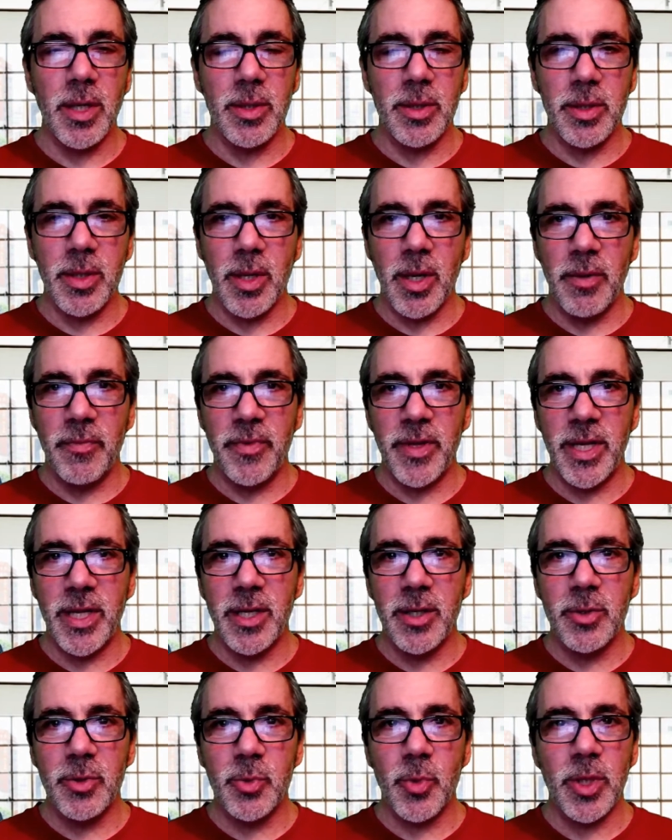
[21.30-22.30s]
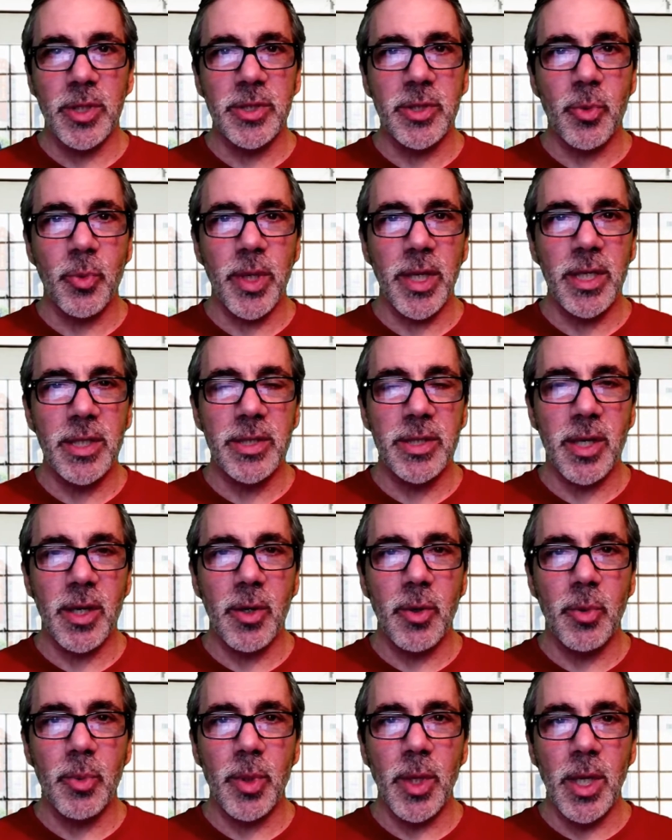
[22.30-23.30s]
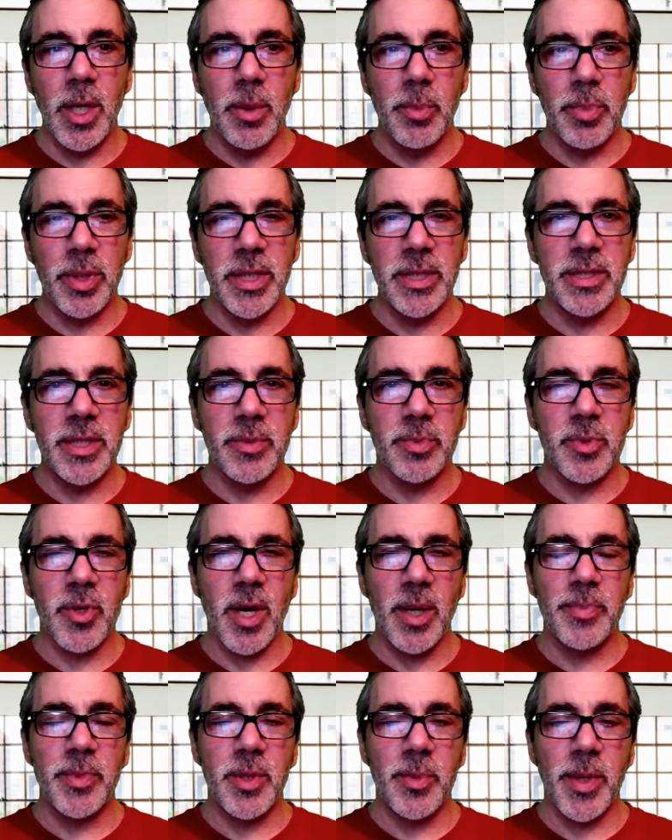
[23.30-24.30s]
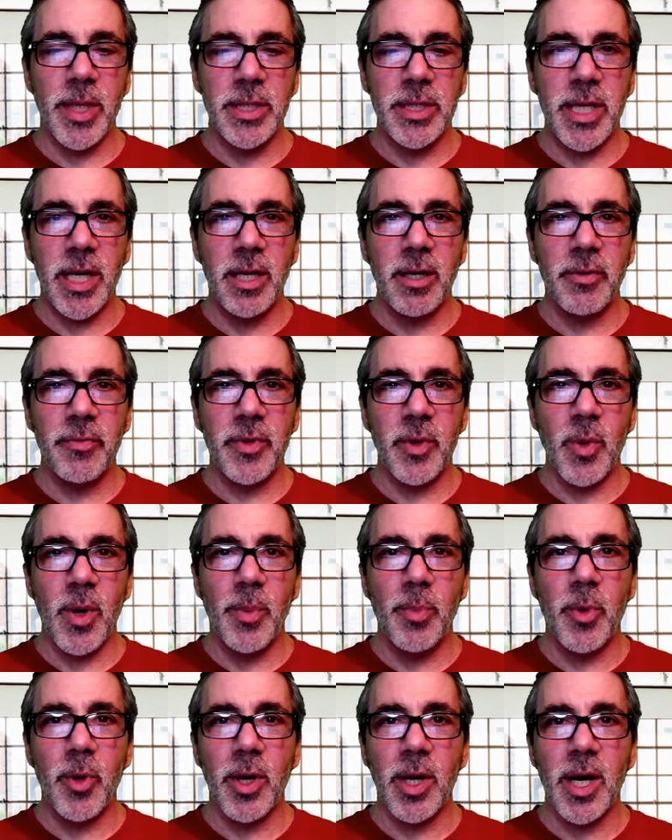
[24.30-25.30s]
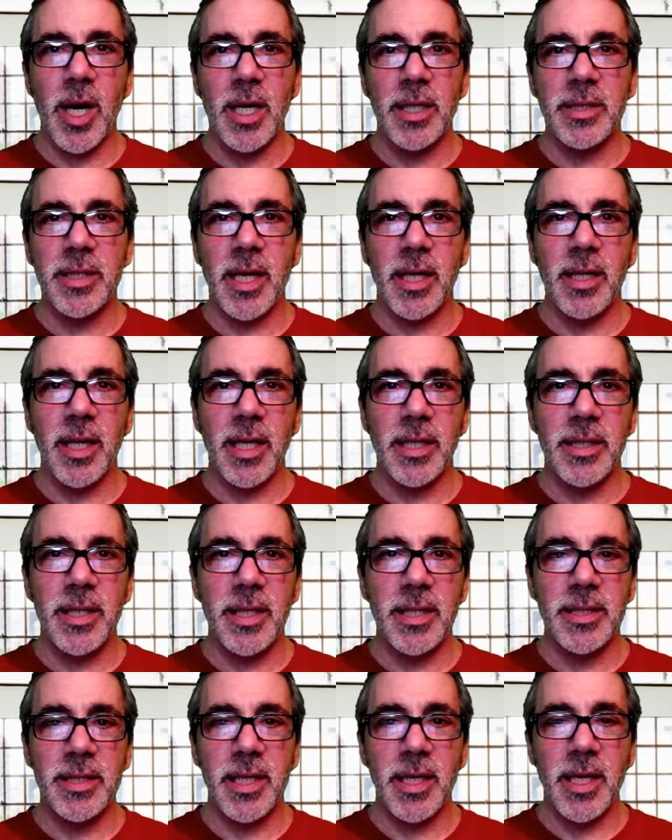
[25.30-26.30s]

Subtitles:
videos once a week, so please subscribe to my channel if you want more content like this.